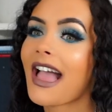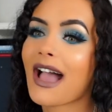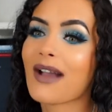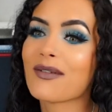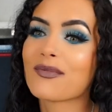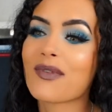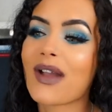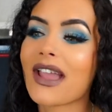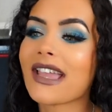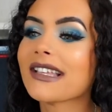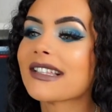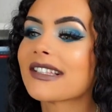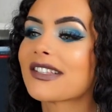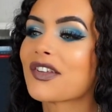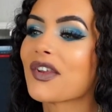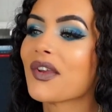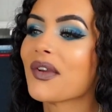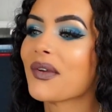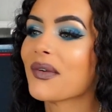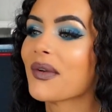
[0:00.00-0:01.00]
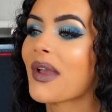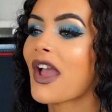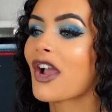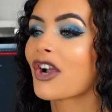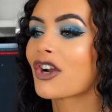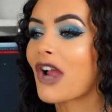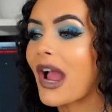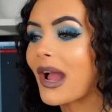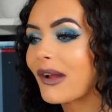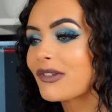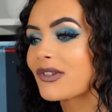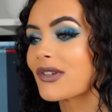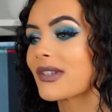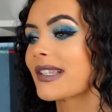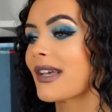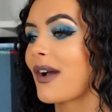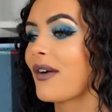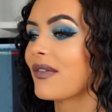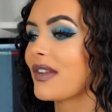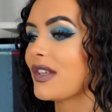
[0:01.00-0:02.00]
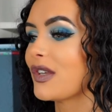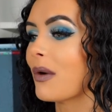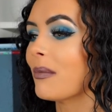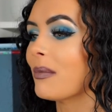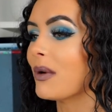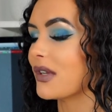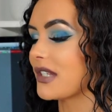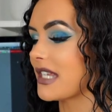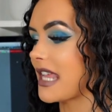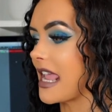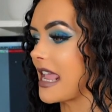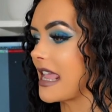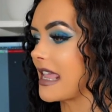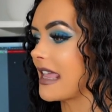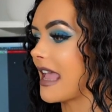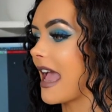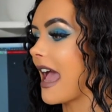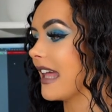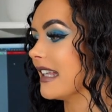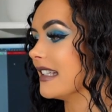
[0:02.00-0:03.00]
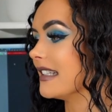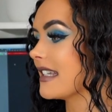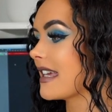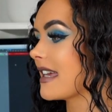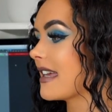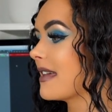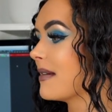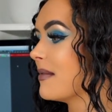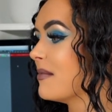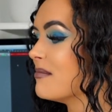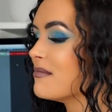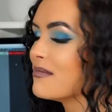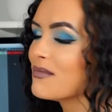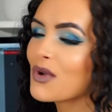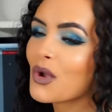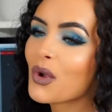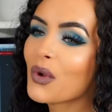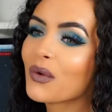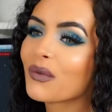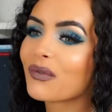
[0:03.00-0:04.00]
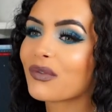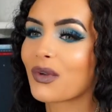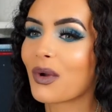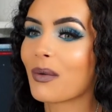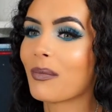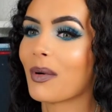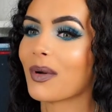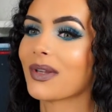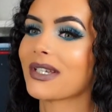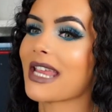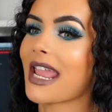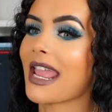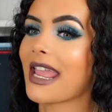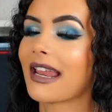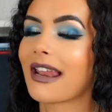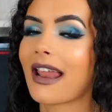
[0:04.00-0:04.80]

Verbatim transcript: and ways to ground yourself in your body and move your body.